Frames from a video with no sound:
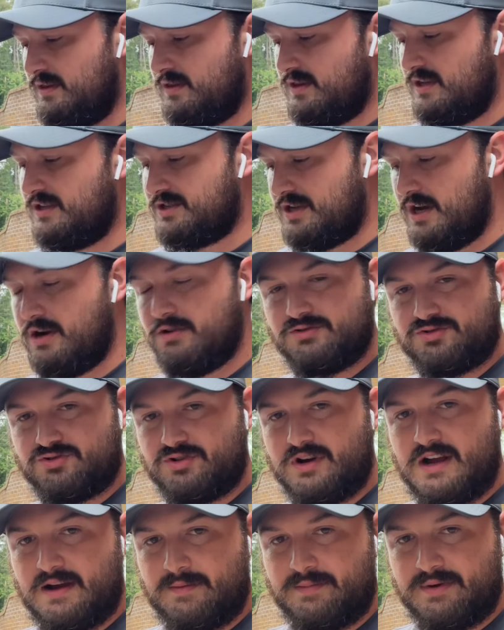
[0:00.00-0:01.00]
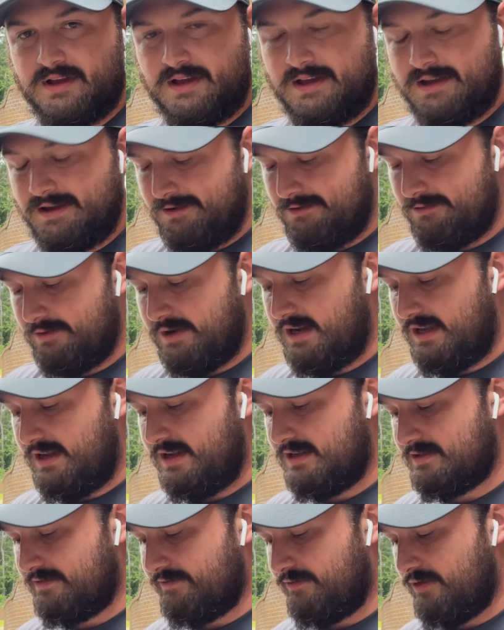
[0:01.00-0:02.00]
this tow strap really
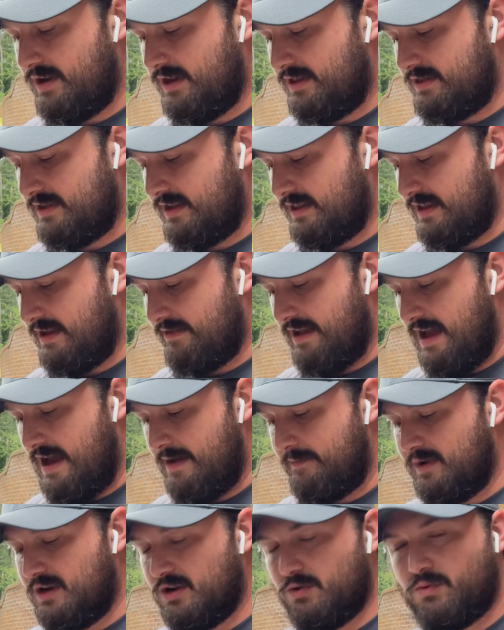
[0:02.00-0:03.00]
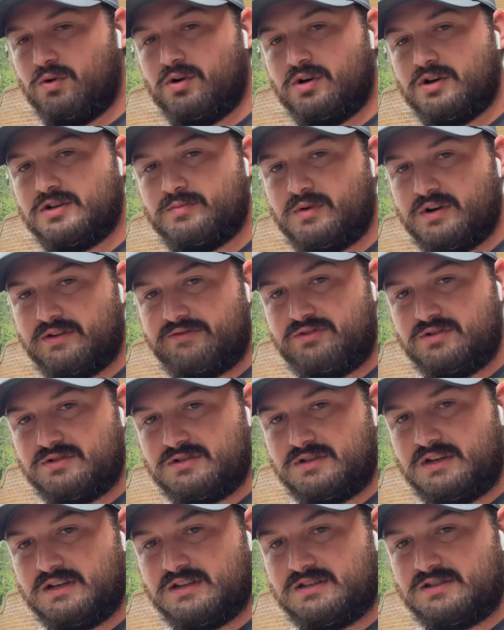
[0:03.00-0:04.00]
isn't for anything that would happen in the woods, but if you was
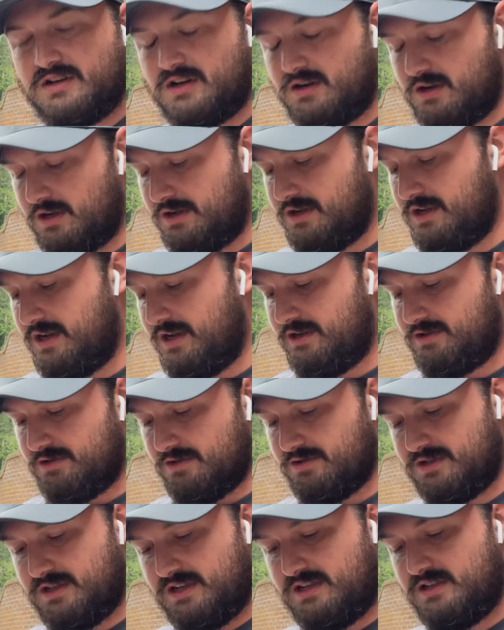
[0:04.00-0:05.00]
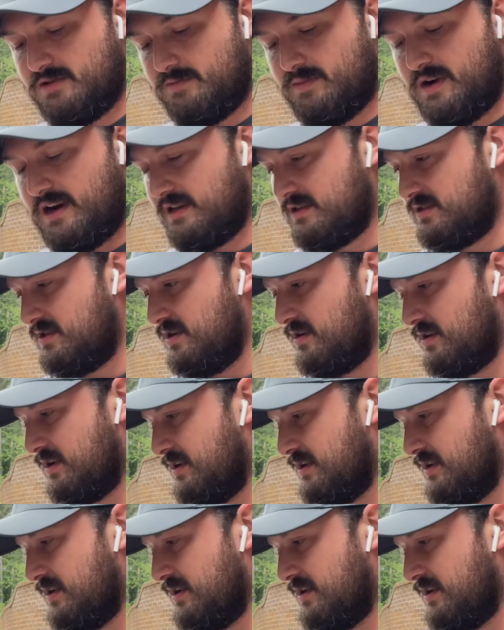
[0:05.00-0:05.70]
to get stuck in a ditch or see somebody stuck in a